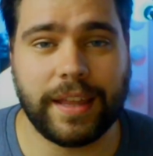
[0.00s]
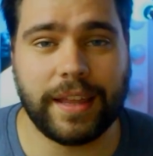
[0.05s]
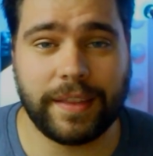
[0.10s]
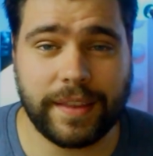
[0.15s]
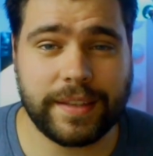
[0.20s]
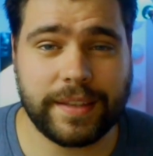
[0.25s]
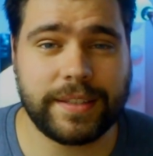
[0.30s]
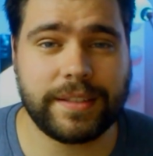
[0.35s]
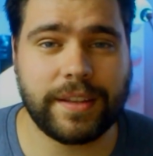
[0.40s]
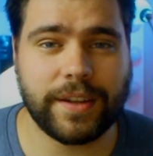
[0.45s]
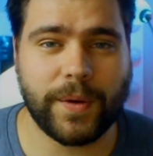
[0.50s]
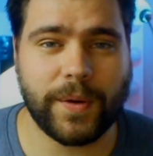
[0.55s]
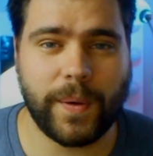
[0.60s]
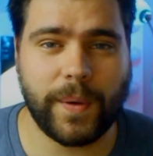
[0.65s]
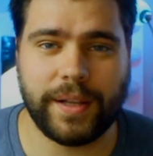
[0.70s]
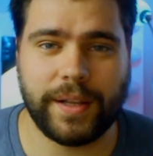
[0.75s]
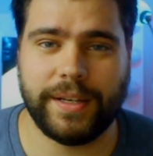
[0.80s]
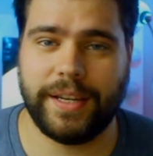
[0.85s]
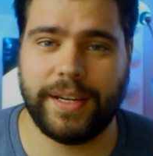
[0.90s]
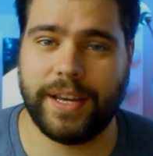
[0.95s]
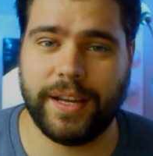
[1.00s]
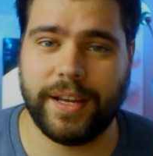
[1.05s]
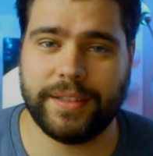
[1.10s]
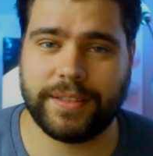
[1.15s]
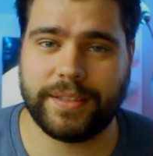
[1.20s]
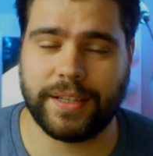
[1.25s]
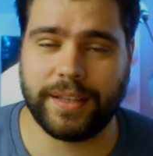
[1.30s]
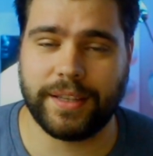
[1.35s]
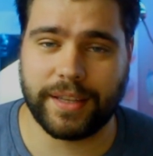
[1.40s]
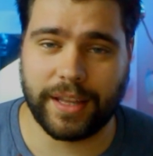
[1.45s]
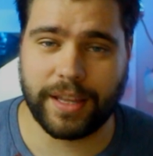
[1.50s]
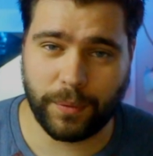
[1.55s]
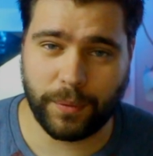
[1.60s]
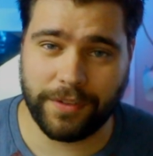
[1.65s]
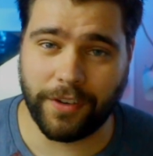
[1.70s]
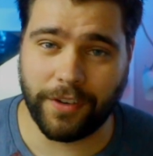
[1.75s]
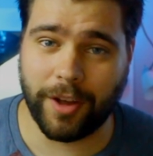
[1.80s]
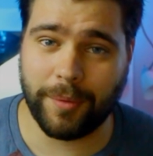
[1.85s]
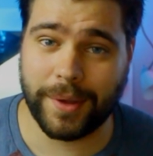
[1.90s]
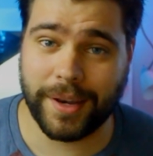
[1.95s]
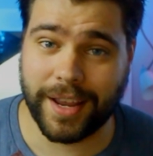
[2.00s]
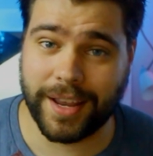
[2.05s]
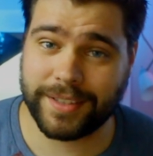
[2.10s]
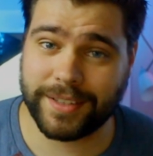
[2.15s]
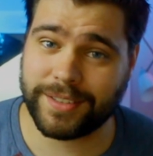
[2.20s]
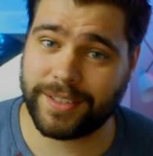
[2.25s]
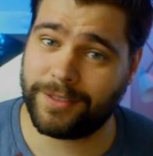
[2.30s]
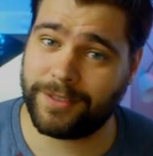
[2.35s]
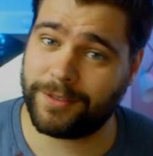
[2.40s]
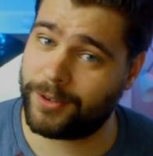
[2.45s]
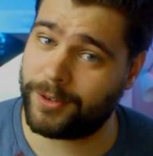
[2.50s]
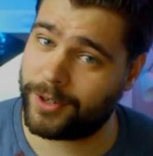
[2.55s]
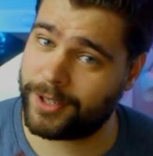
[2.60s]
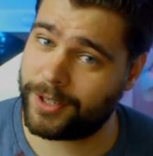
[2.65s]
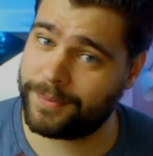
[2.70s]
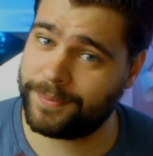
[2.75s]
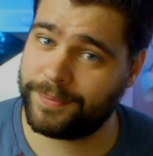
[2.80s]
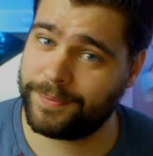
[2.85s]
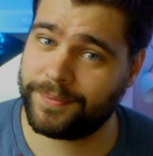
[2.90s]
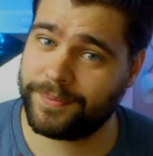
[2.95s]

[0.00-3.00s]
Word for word: that this is the quality content that we've all been asking for.